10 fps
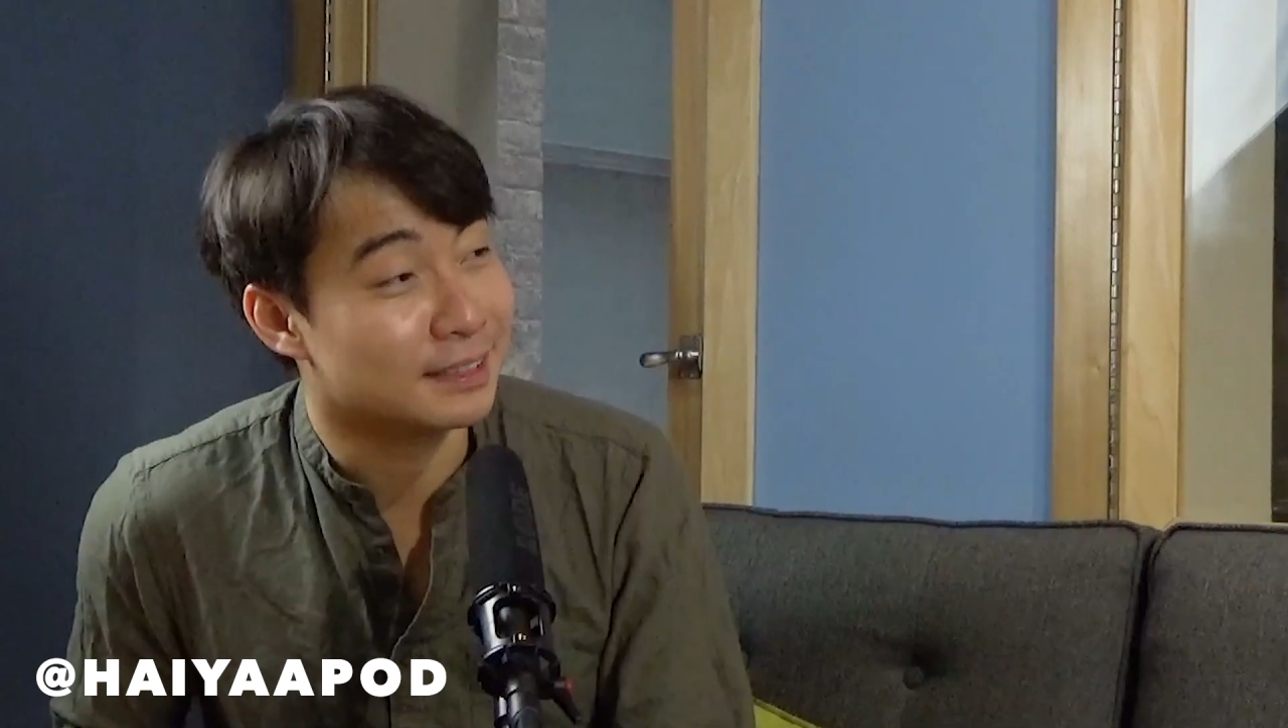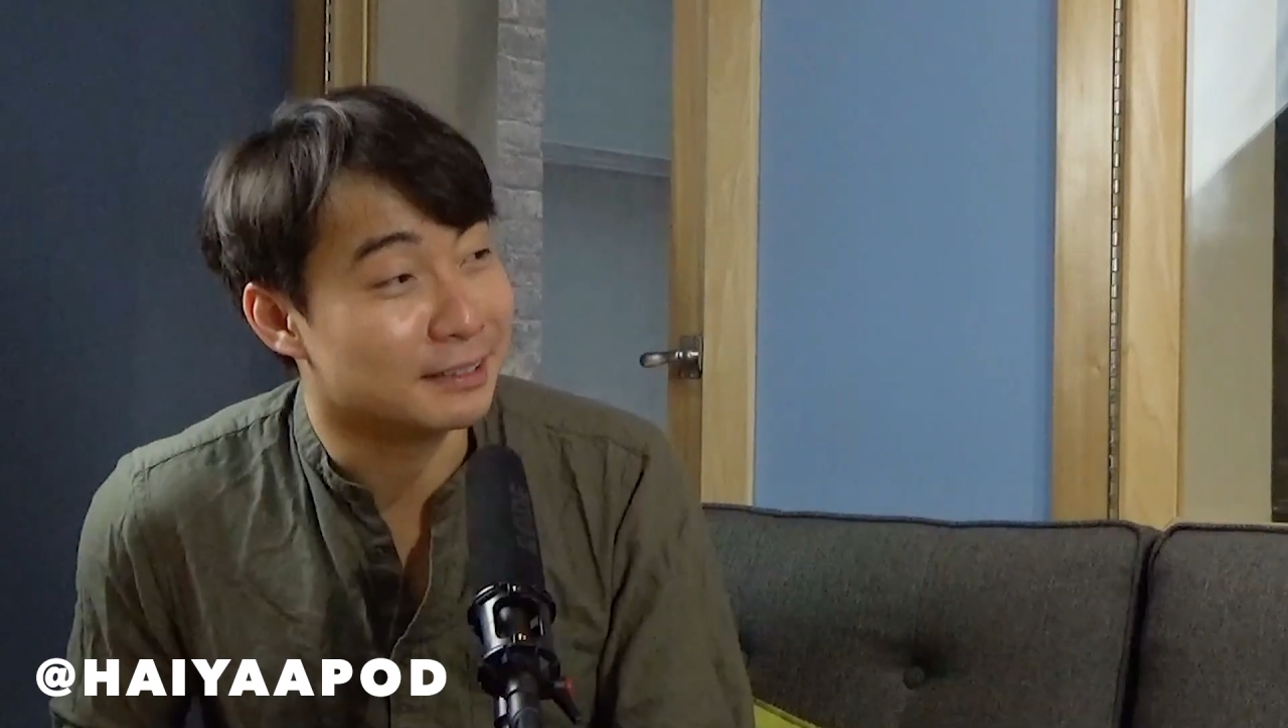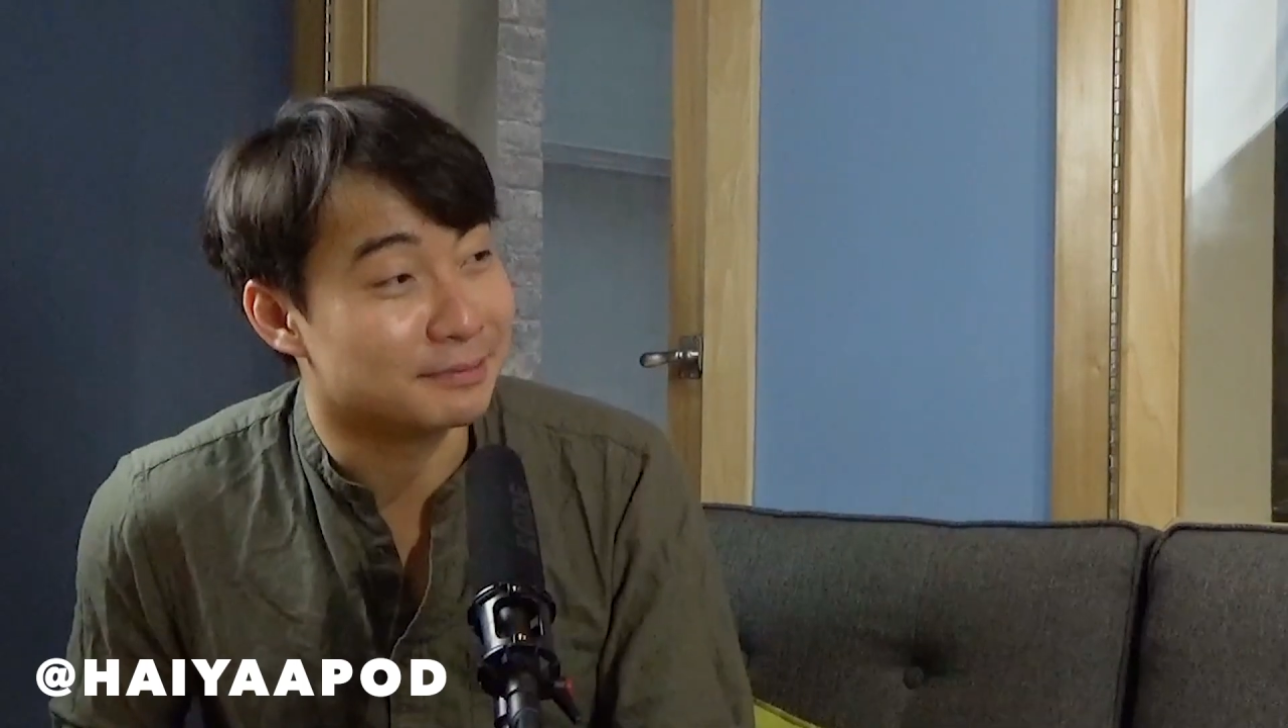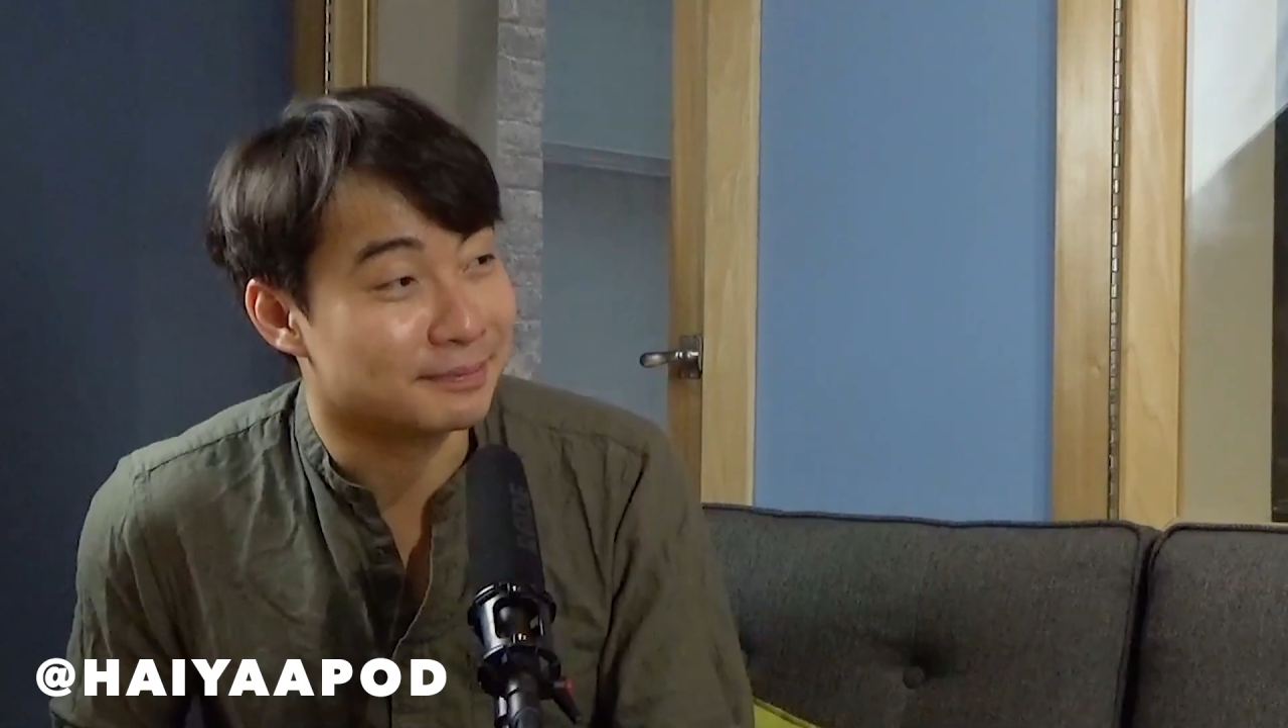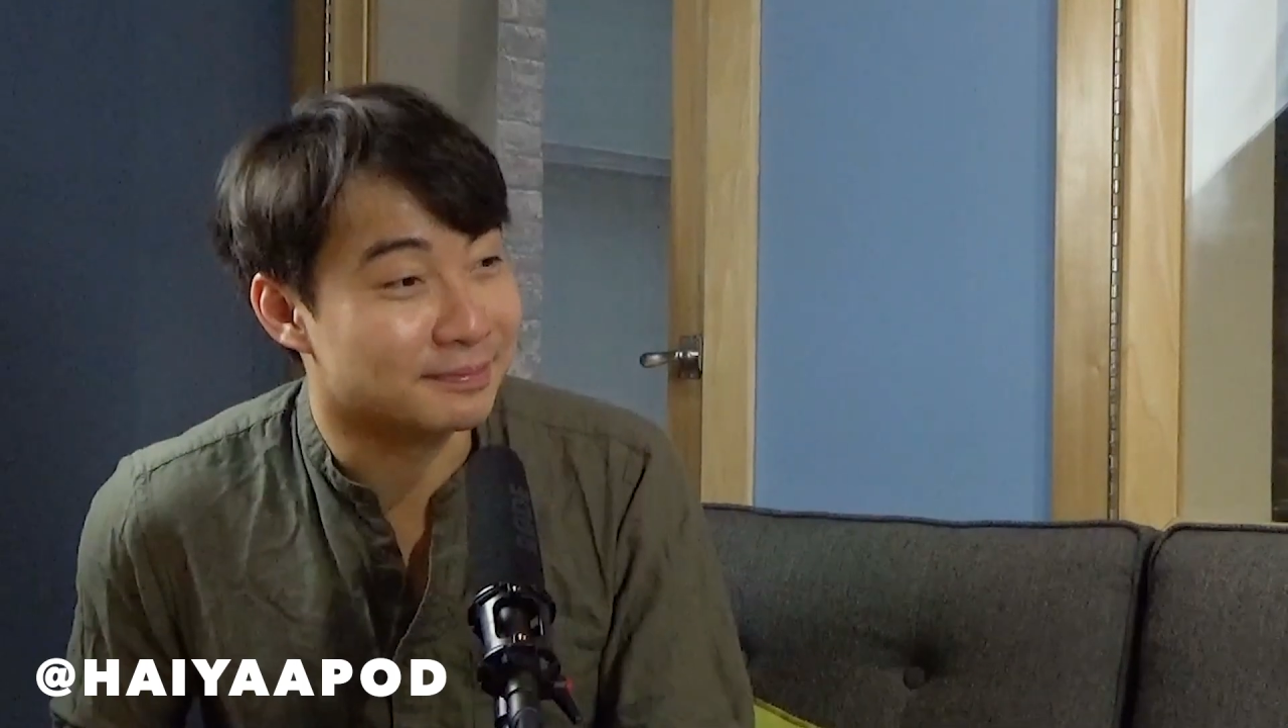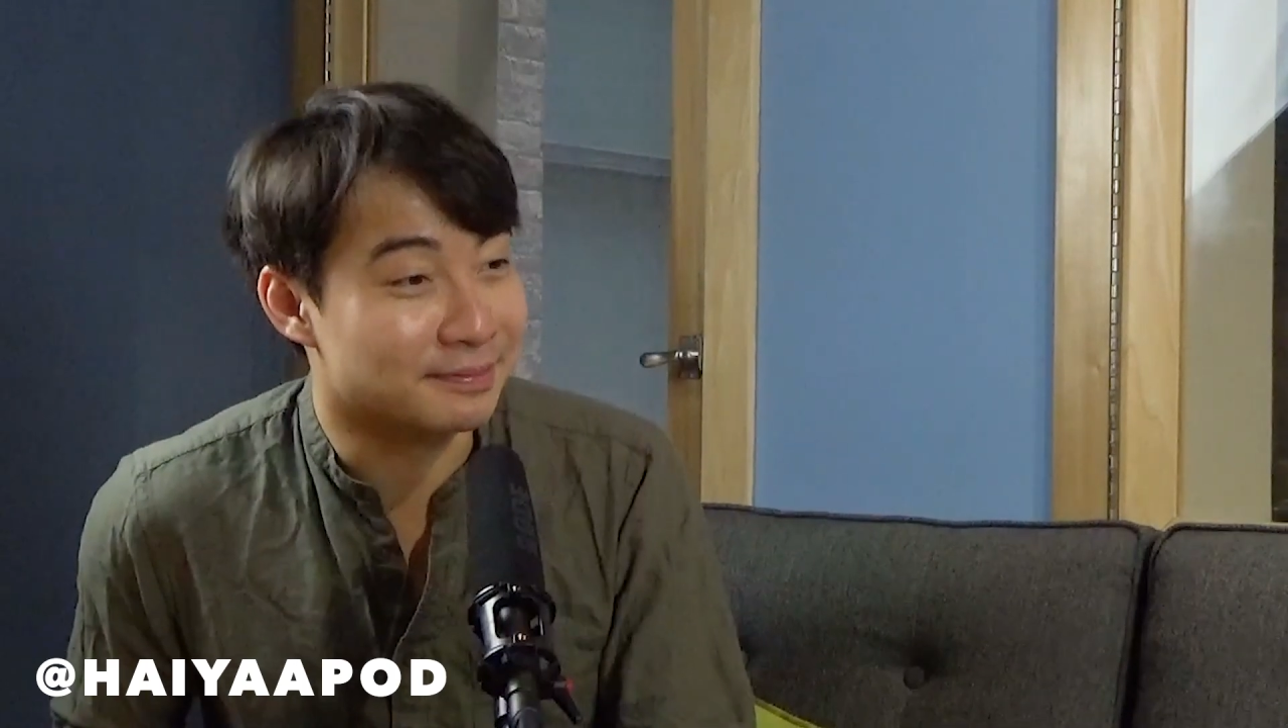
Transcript: you know.